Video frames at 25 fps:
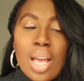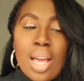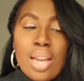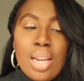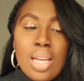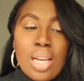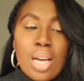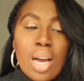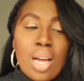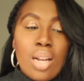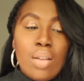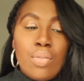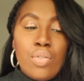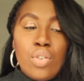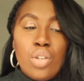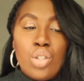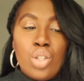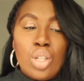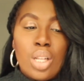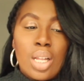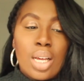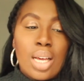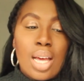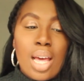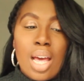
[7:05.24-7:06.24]
any kind of,
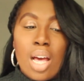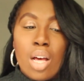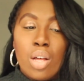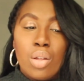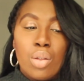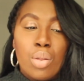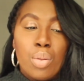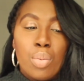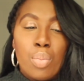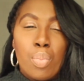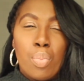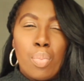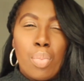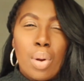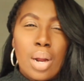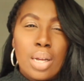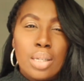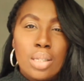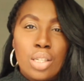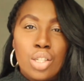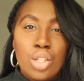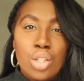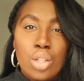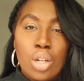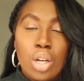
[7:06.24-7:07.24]
usually like a health
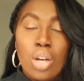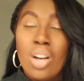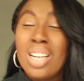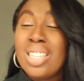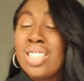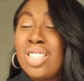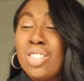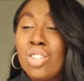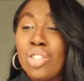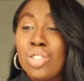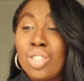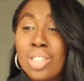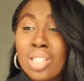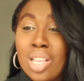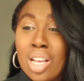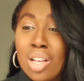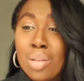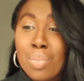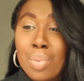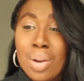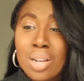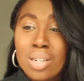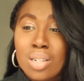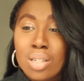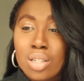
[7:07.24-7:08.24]
practitioner, actually not just
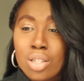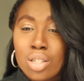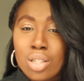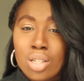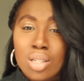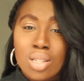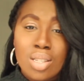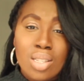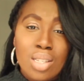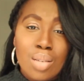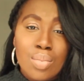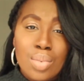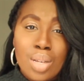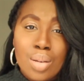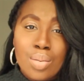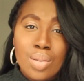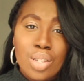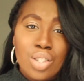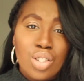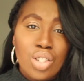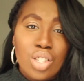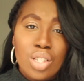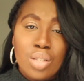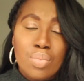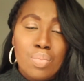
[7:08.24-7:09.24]
health practitioners, because
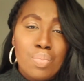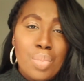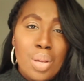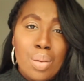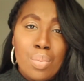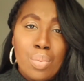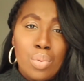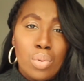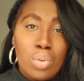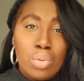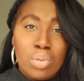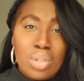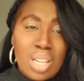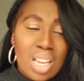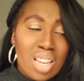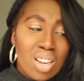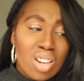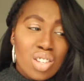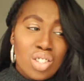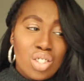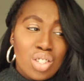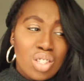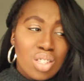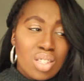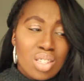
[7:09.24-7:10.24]
sometimes it's just people,
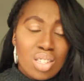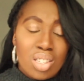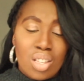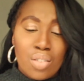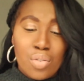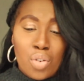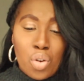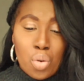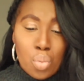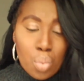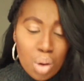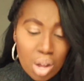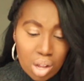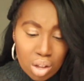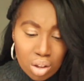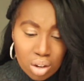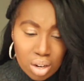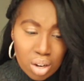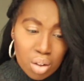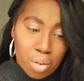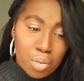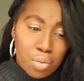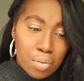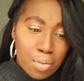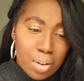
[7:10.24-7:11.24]
technicians and stuff who work
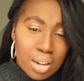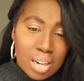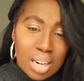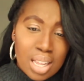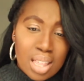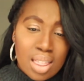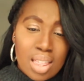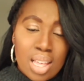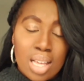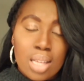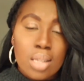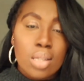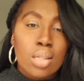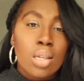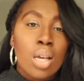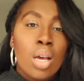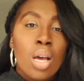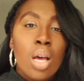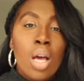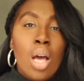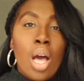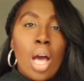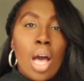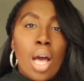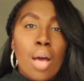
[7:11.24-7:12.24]
on little fiddly things,
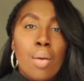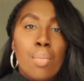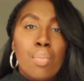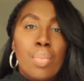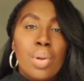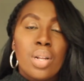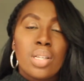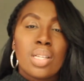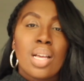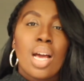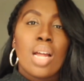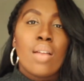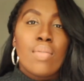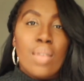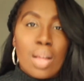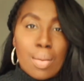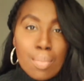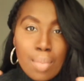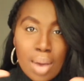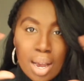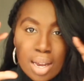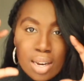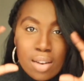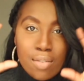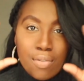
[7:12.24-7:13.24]
but it's kind of
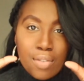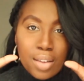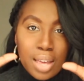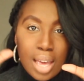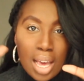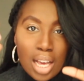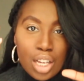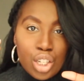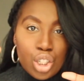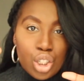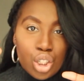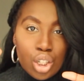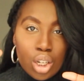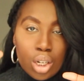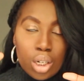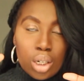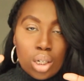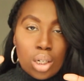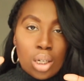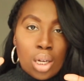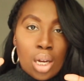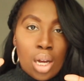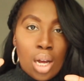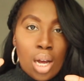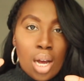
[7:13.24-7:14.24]
like
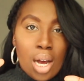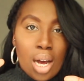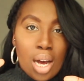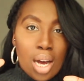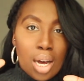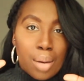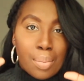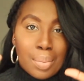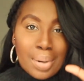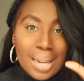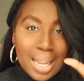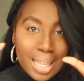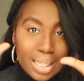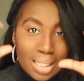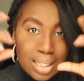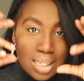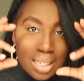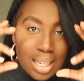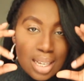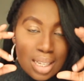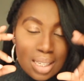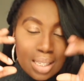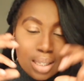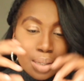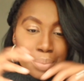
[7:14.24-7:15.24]
magnification
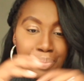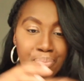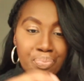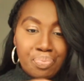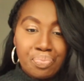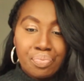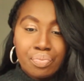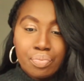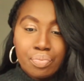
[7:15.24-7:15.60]
lenses.